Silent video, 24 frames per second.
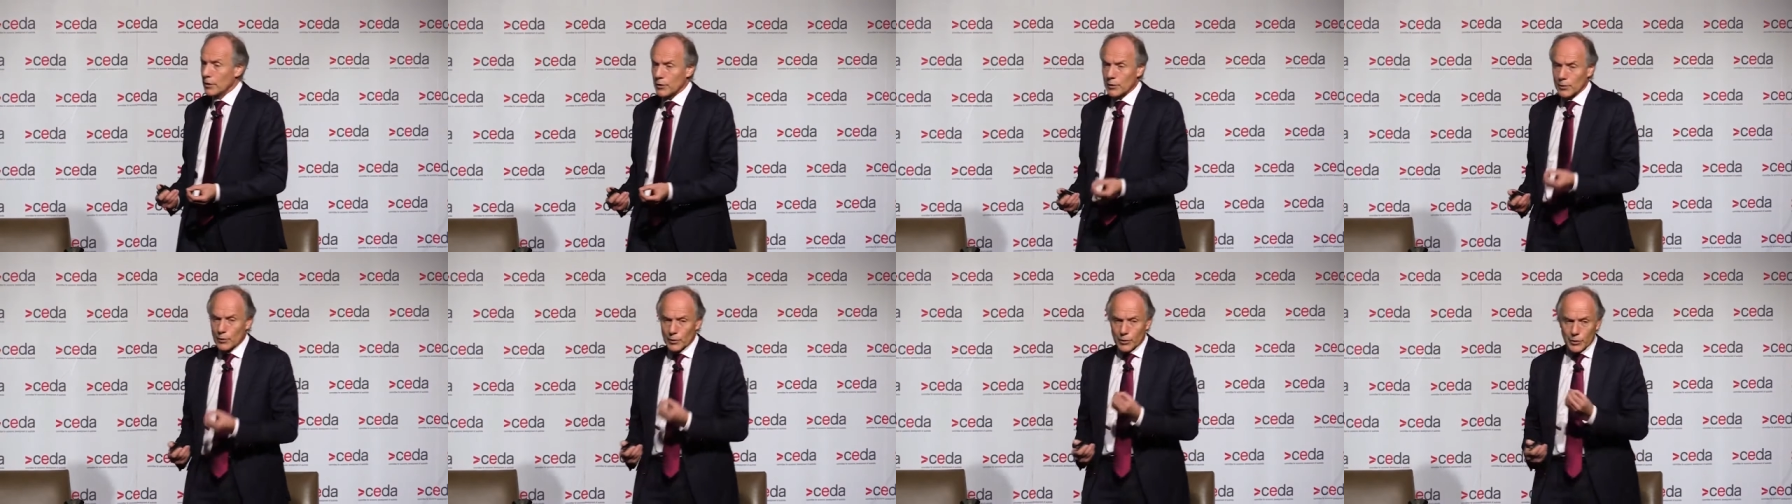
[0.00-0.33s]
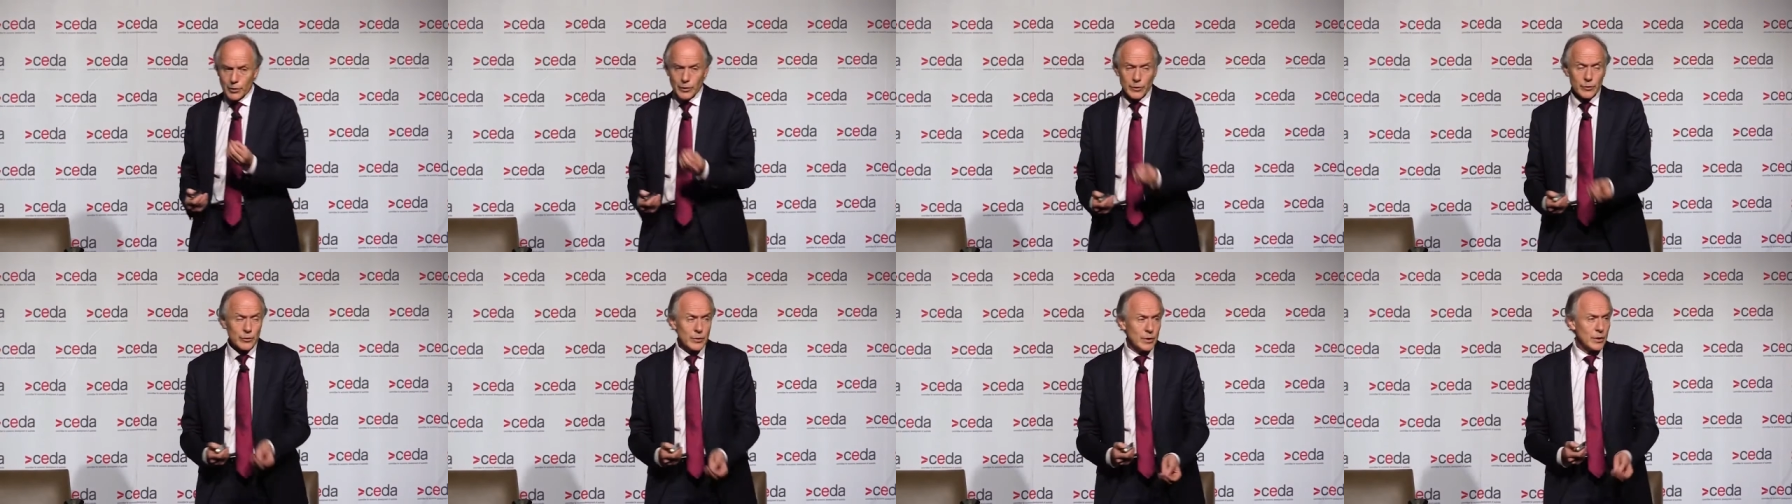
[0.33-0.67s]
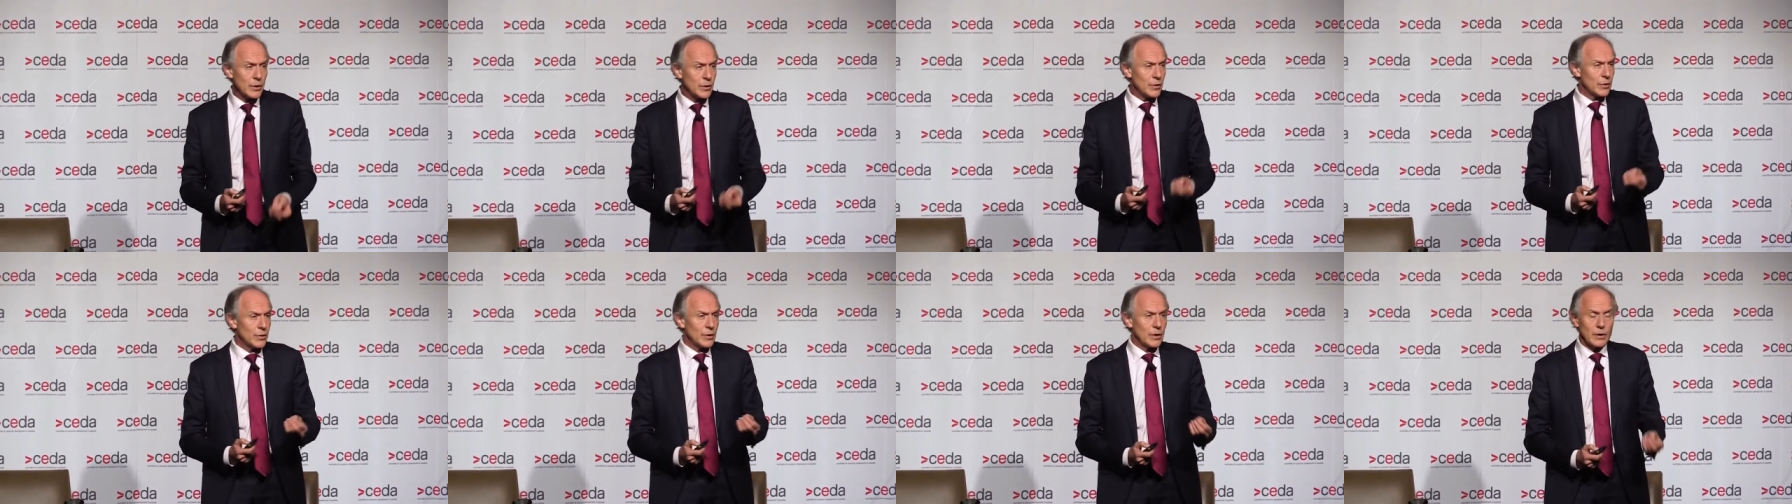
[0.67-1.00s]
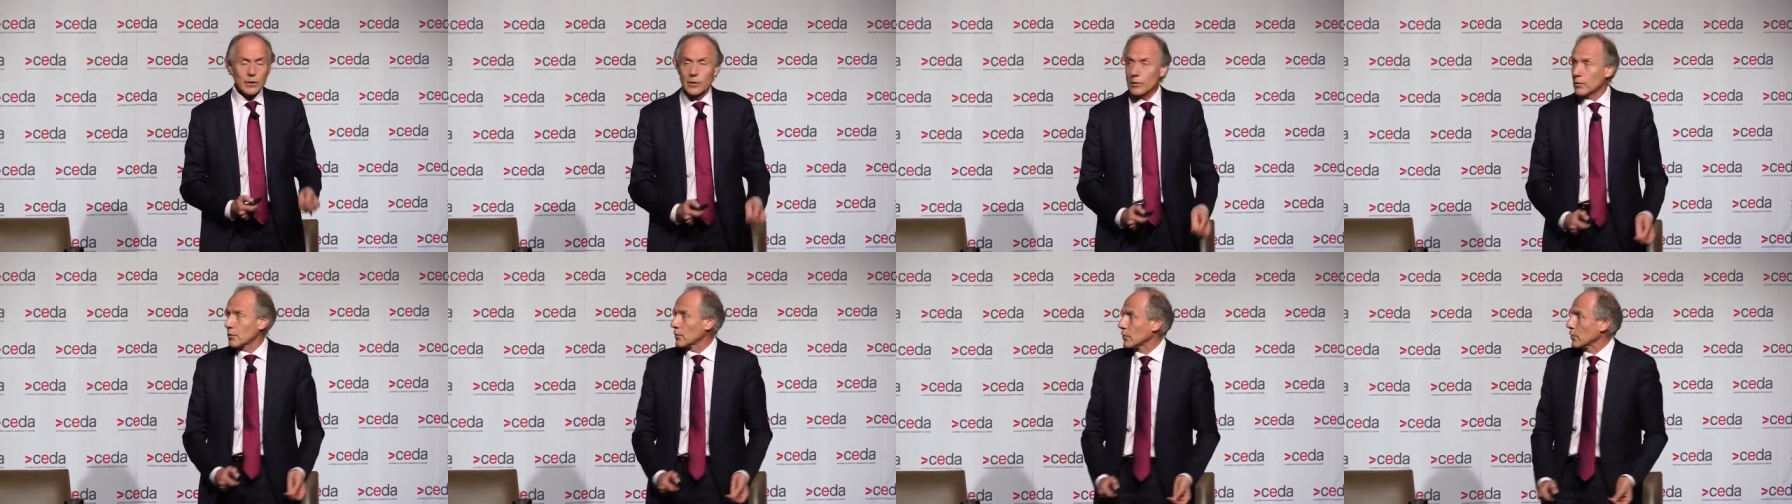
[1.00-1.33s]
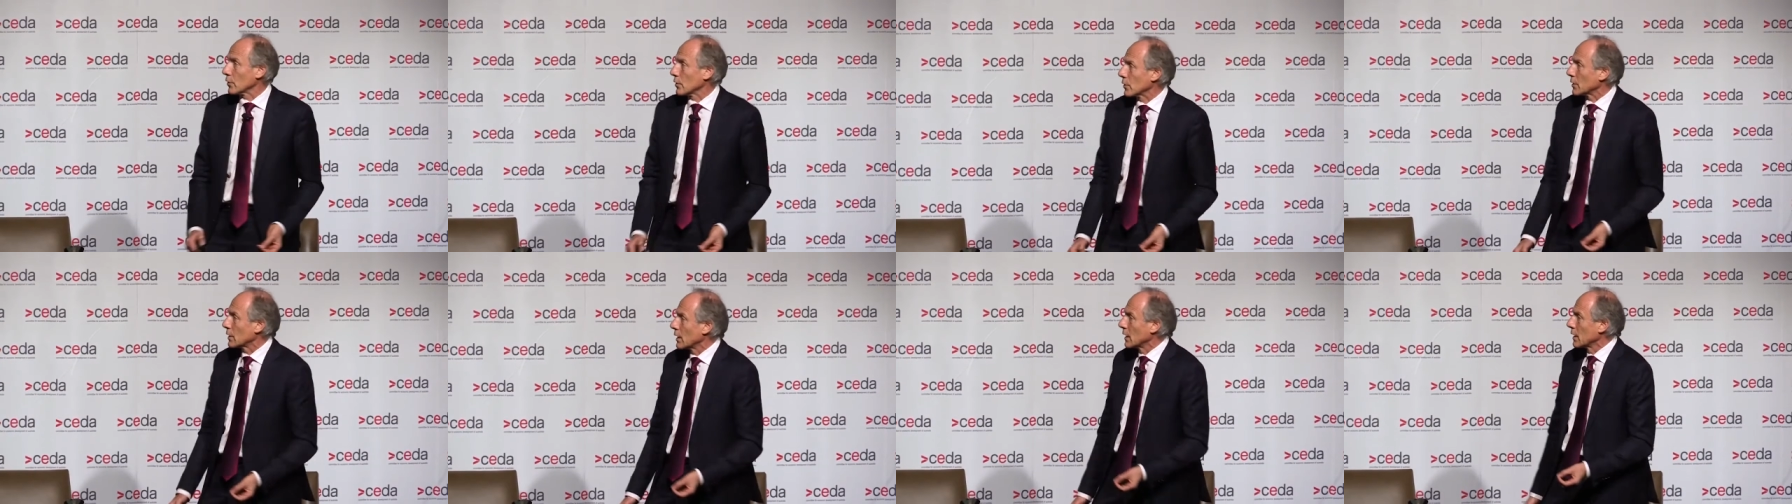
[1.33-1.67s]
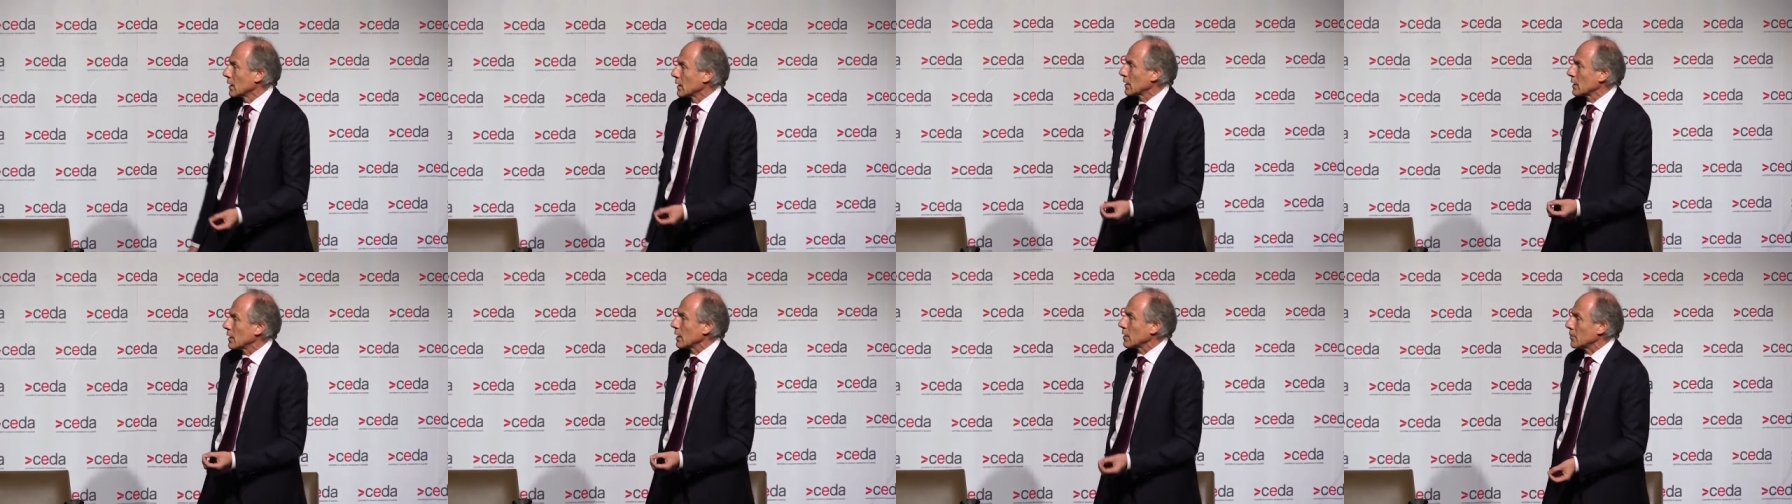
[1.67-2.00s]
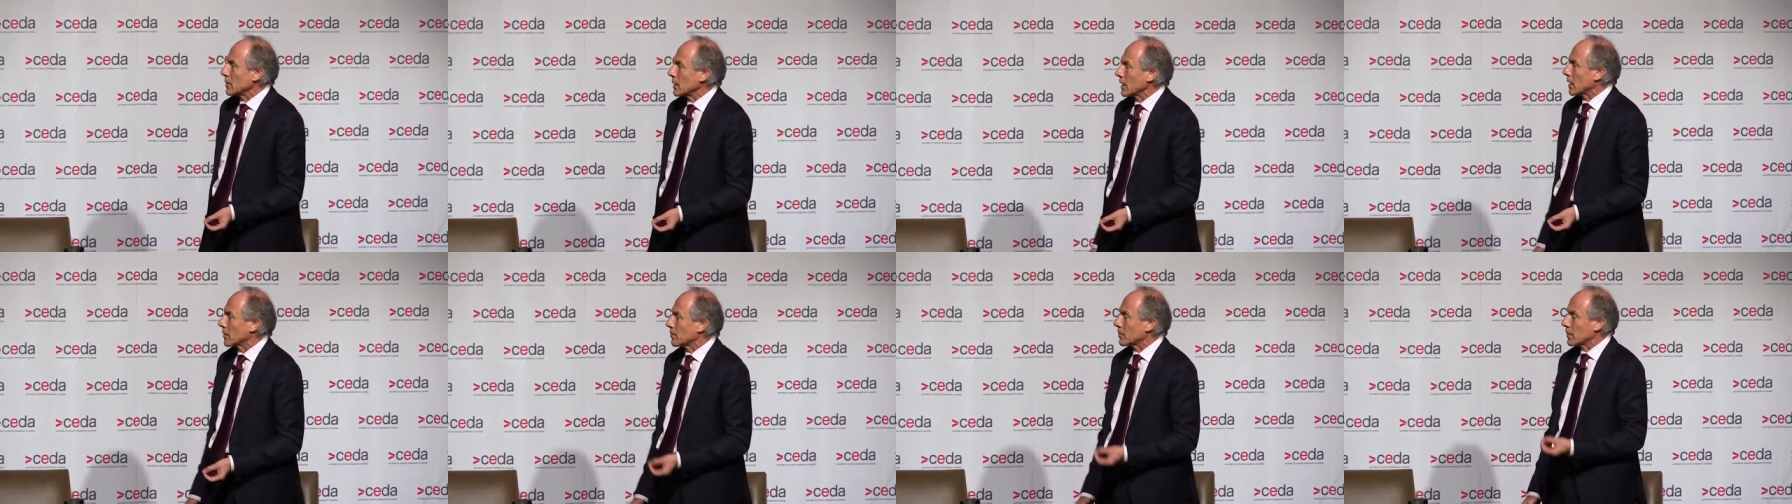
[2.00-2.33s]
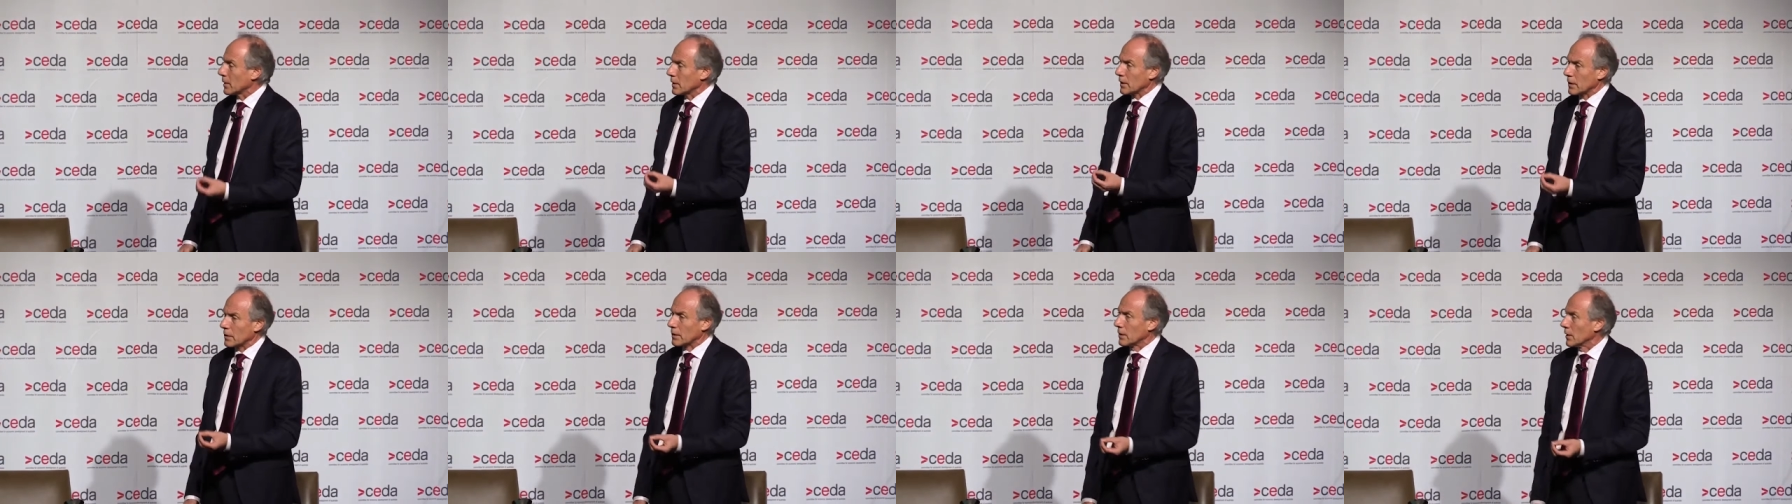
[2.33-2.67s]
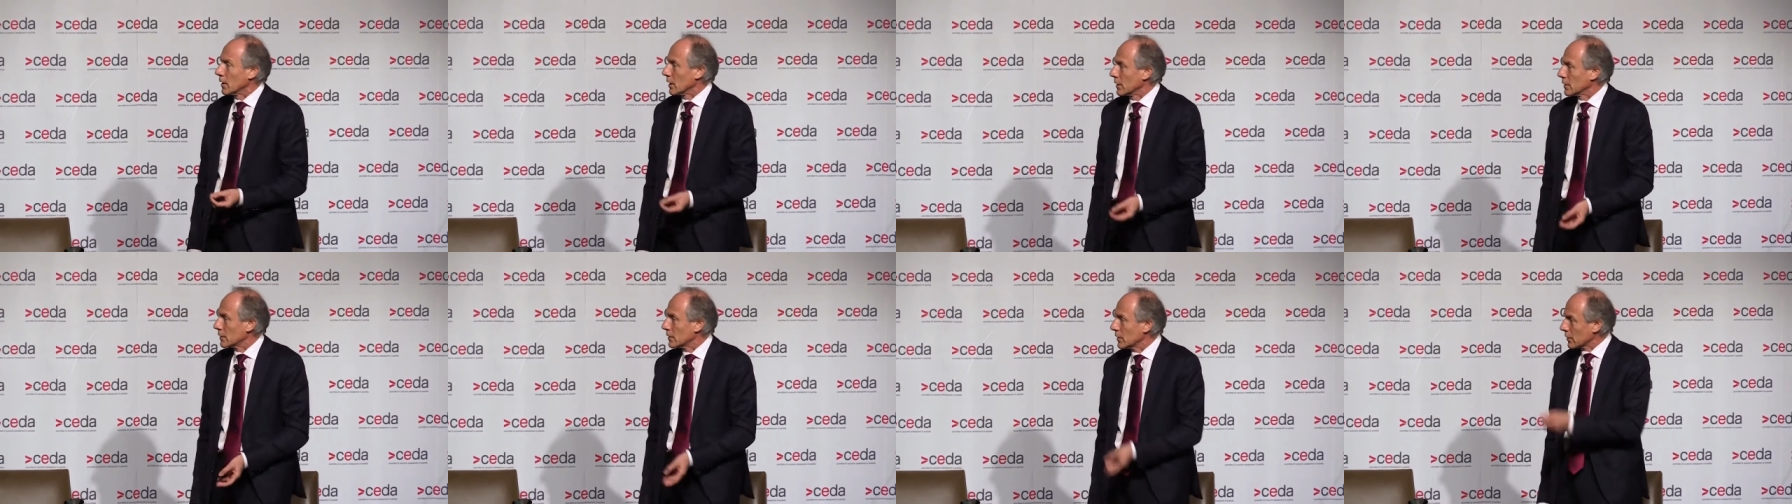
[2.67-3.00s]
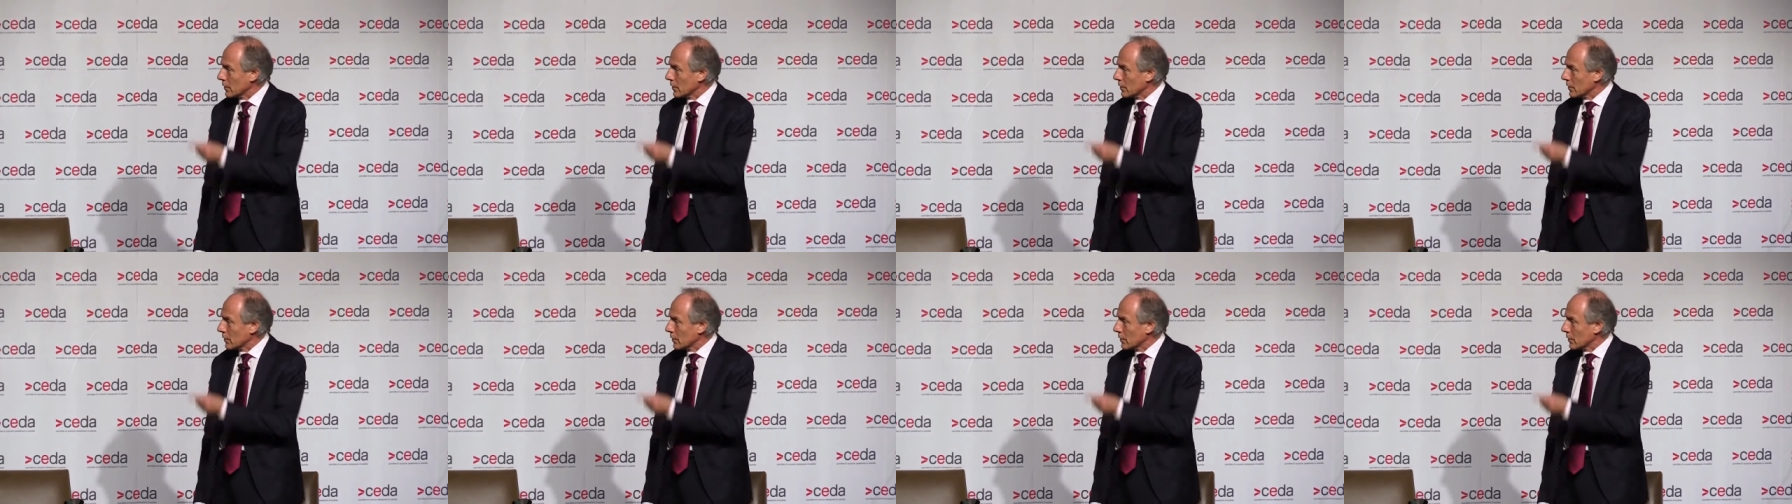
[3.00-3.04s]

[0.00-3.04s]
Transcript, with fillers: There are three things that keep me up at night.